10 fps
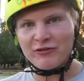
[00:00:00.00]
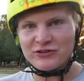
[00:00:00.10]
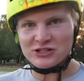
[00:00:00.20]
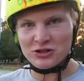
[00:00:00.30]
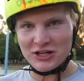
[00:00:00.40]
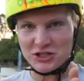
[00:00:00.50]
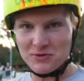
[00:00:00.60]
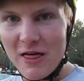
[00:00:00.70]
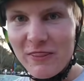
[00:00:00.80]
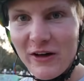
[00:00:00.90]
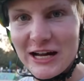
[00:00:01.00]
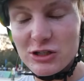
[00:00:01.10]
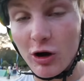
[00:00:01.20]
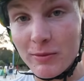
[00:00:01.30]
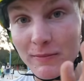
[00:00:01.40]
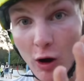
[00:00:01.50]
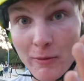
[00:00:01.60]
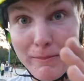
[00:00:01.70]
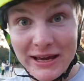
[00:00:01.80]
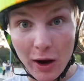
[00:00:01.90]
have this tradition that on,
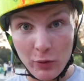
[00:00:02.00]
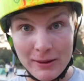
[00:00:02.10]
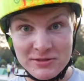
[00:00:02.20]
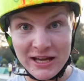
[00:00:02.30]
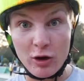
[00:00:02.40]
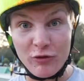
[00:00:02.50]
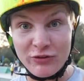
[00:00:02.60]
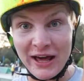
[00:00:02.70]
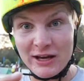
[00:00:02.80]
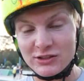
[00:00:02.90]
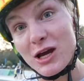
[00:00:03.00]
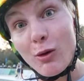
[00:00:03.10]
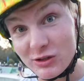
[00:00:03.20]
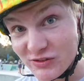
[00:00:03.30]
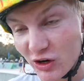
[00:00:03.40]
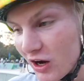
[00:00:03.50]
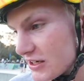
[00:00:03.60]
on mega ramps, I go fly out, which is very